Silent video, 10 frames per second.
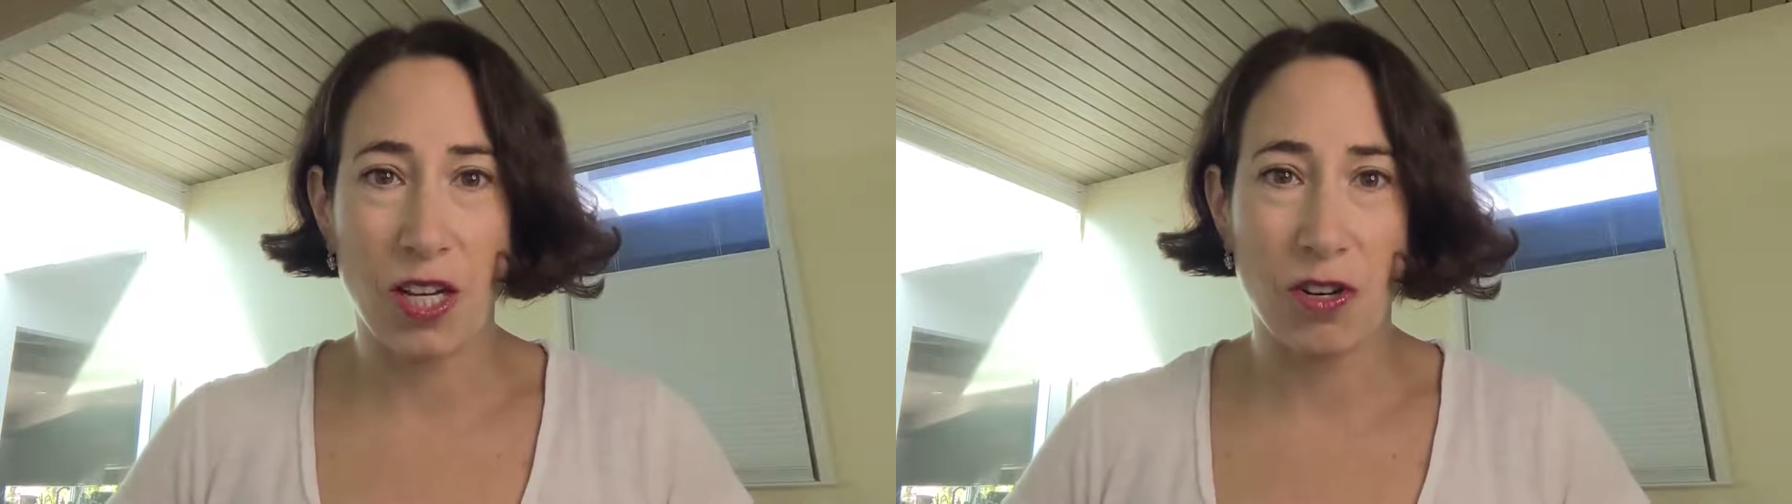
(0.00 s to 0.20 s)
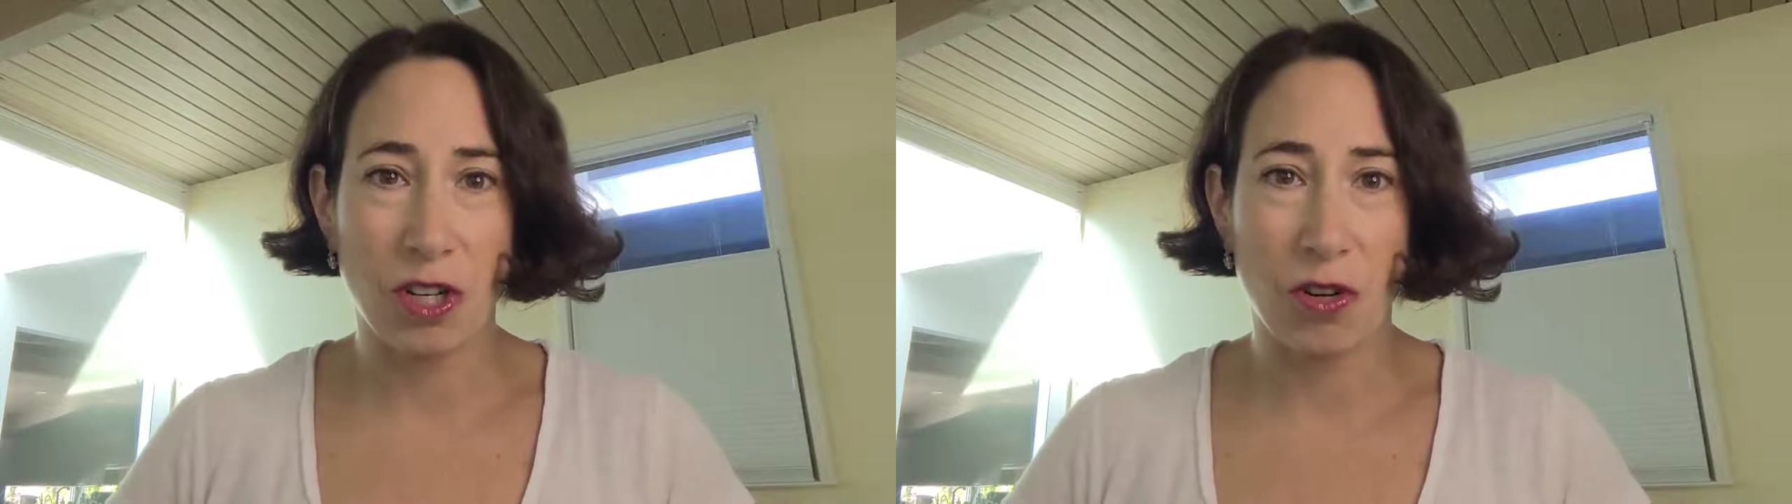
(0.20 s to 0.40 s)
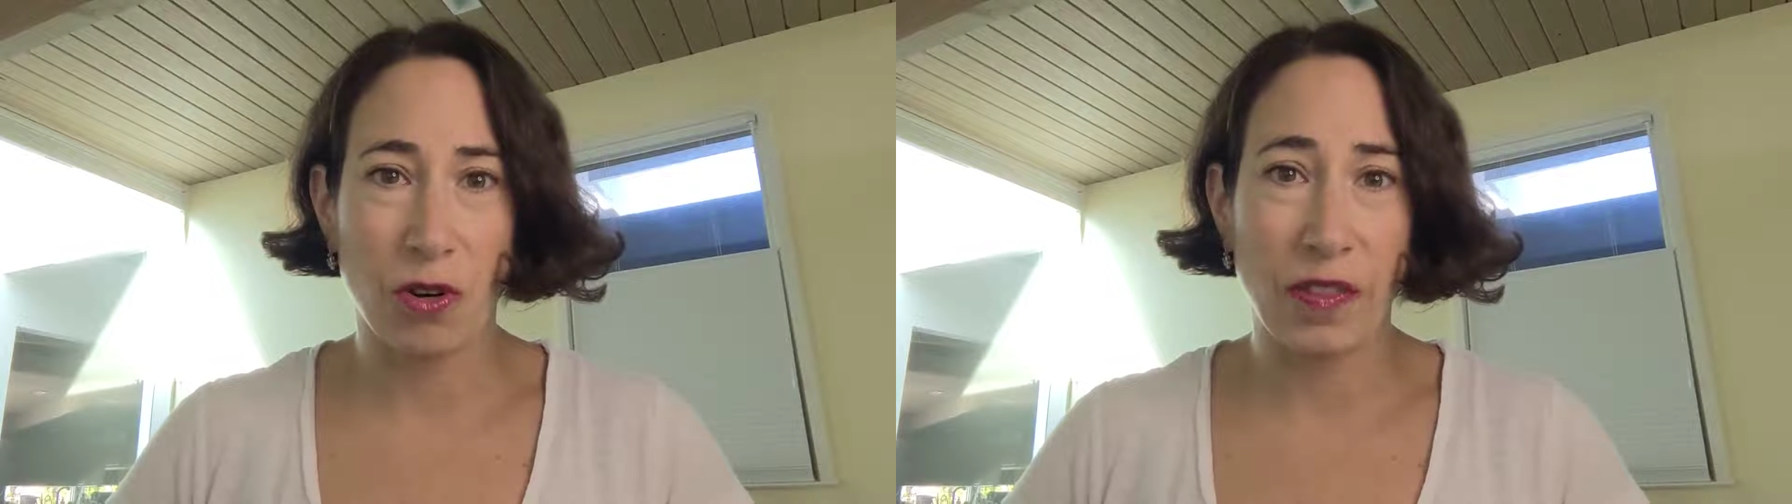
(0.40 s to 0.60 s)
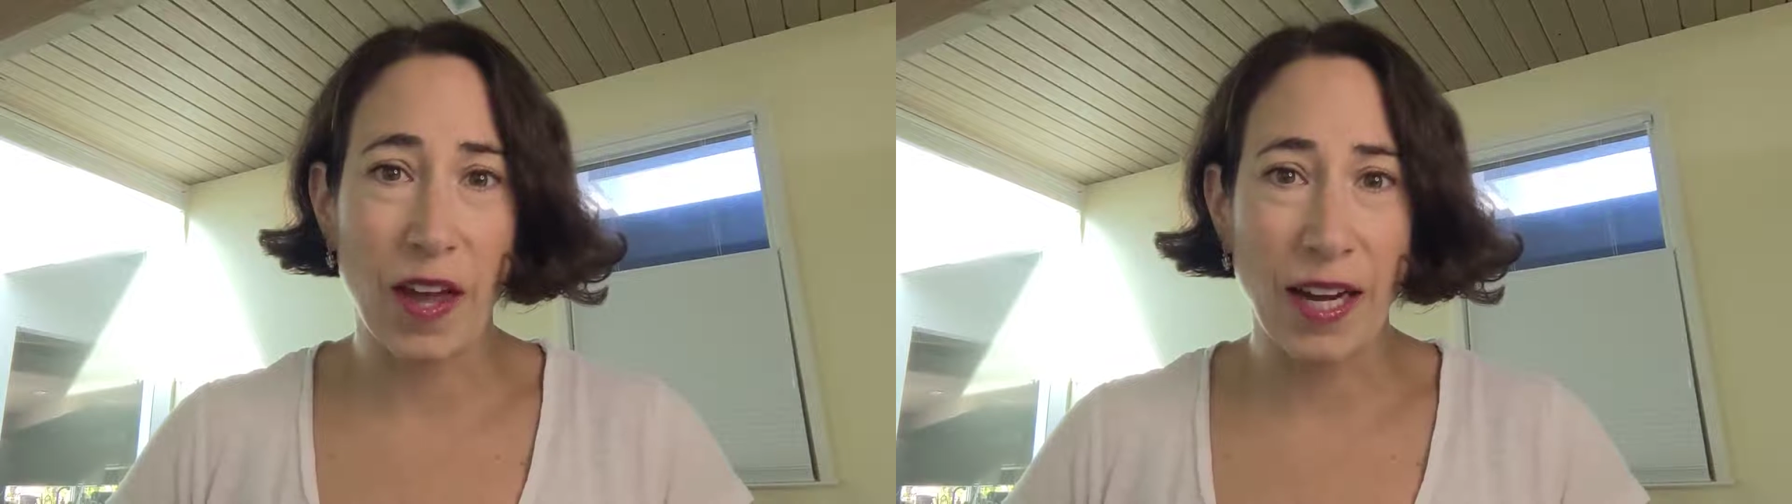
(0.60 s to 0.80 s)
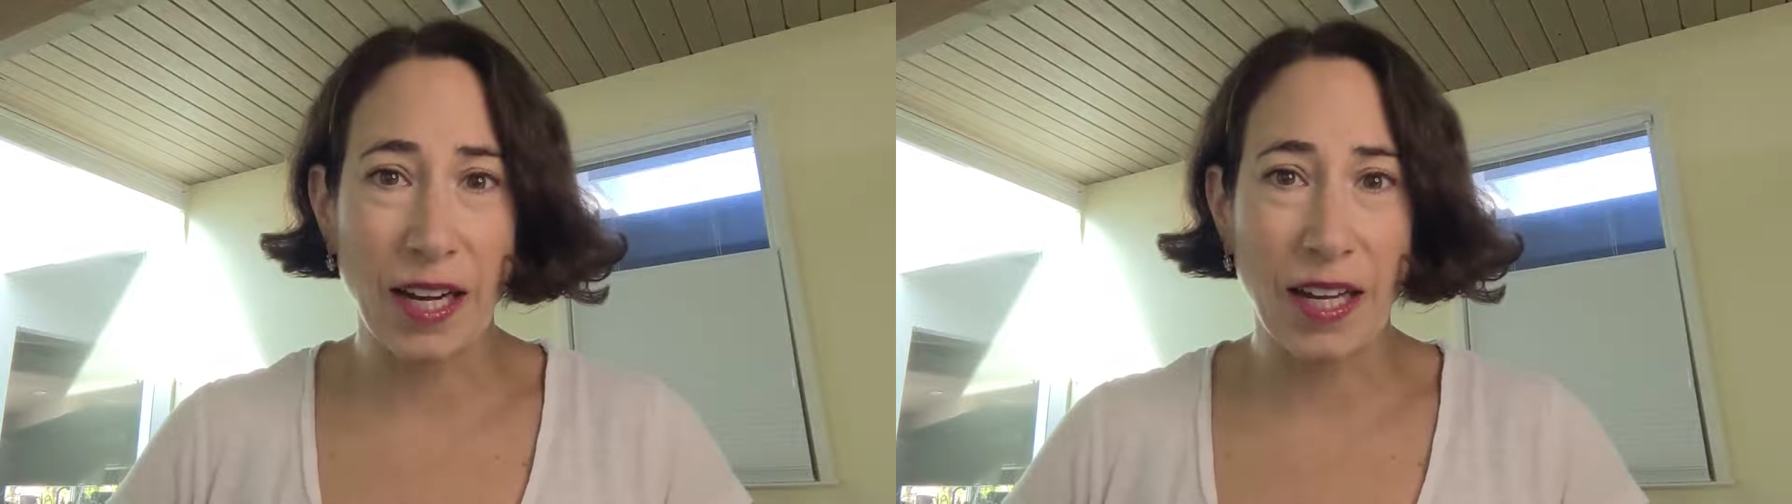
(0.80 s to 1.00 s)
your uterine
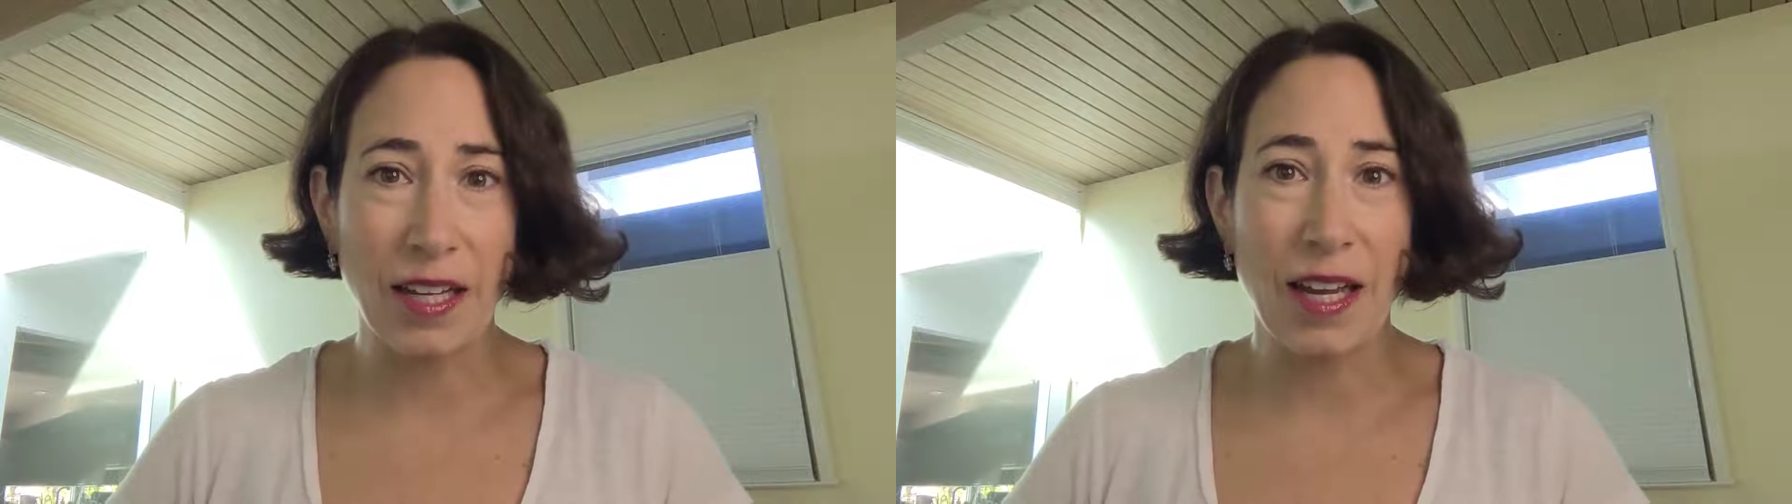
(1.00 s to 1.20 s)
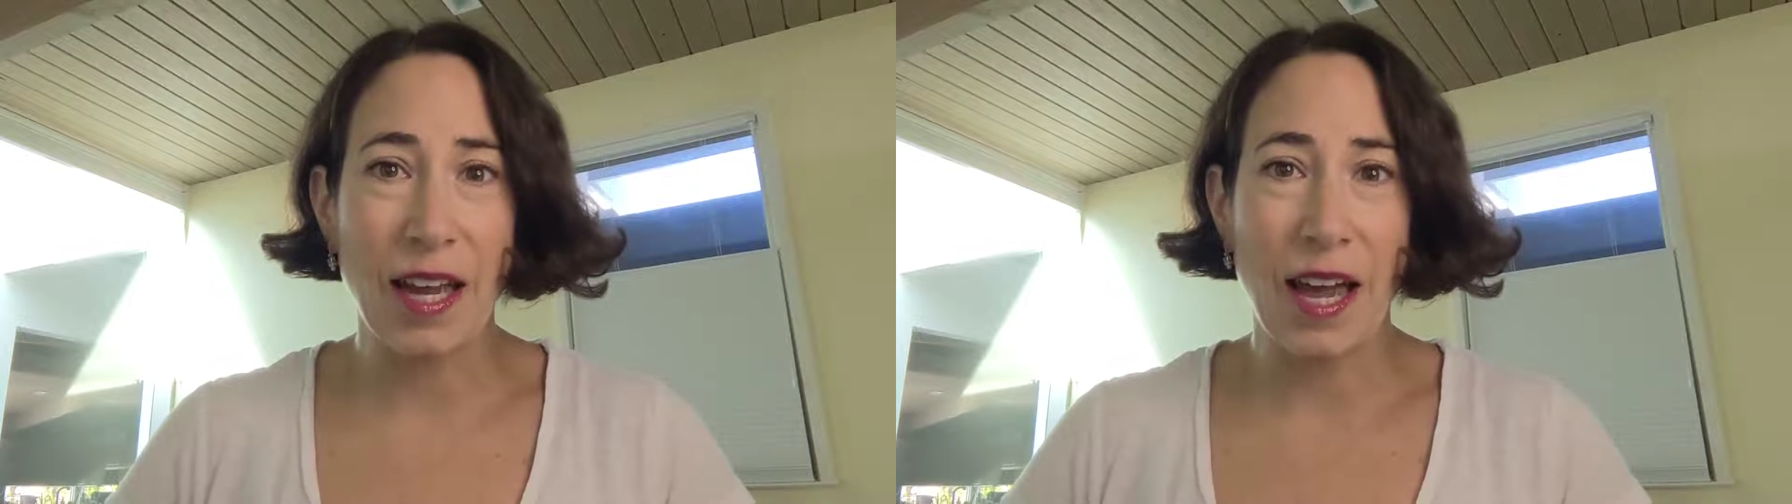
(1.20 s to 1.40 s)
lining,